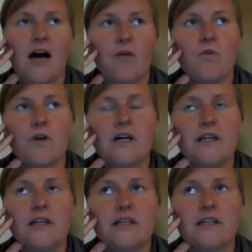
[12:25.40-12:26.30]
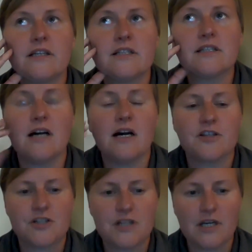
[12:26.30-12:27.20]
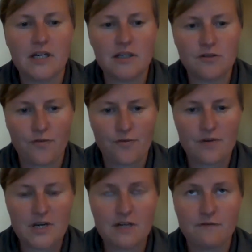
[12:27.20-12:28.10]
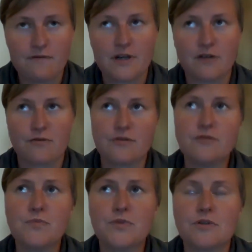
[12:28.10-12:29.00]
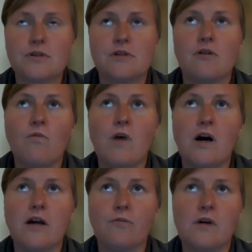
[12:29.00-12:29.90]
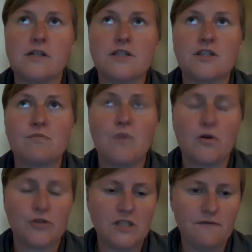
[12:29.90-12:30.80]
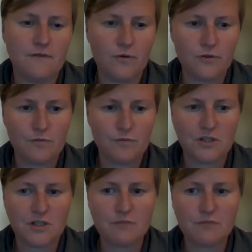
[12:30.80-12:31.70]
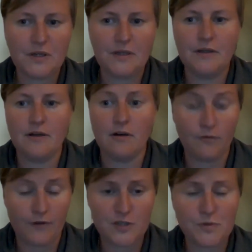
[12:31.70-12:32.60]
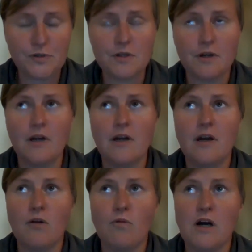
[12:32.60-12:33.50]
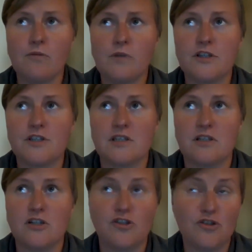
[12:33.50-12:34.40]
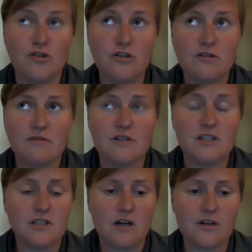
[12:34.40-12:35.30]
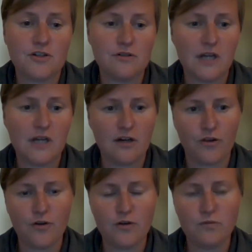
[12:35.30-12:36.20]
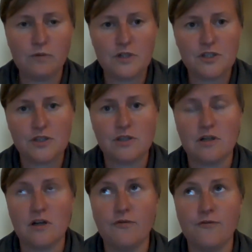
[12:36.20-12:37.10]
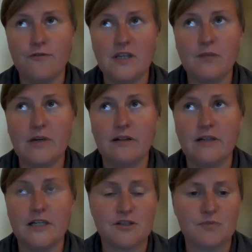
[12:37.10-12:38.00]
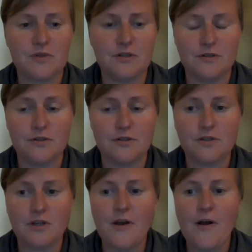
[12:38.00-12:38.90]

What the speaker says: And what I did is that I shared it to three different groups. One was positive horsemanship on Facebook. One was a dog discussion. And the third one was a female entrepreneurs.